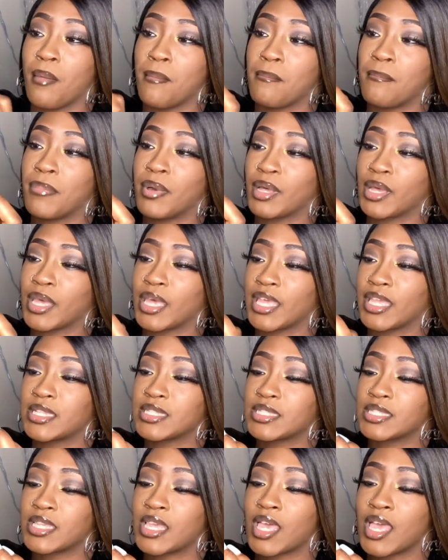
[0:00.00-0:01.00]

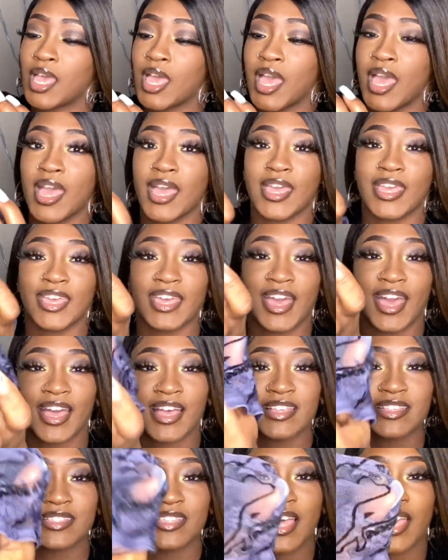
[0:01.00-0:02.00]
But it
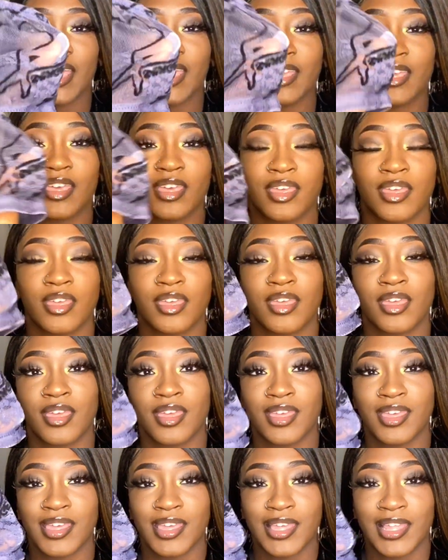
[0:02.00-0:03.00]
has like
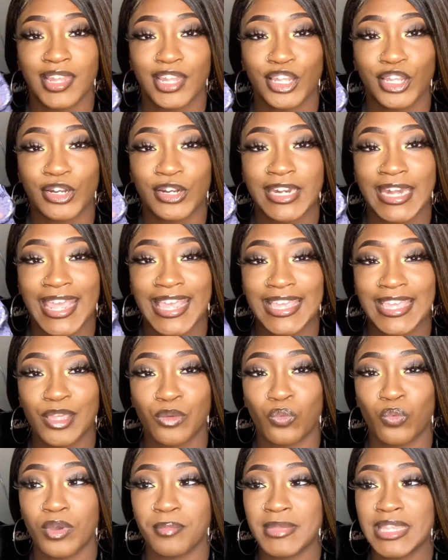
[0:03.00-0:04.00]
little naked
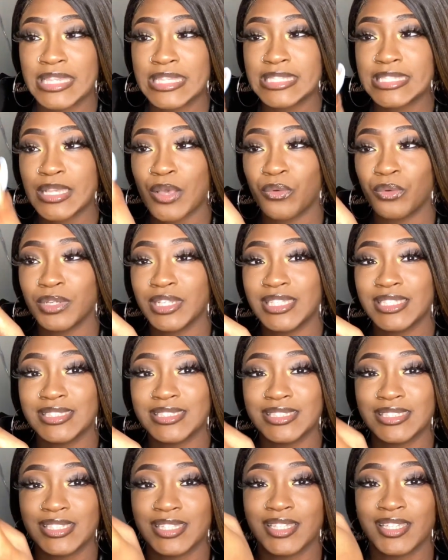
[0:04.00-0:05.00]
women's on
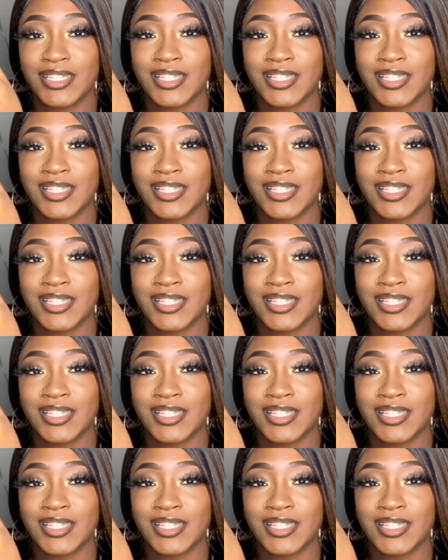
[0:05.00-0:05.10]
it,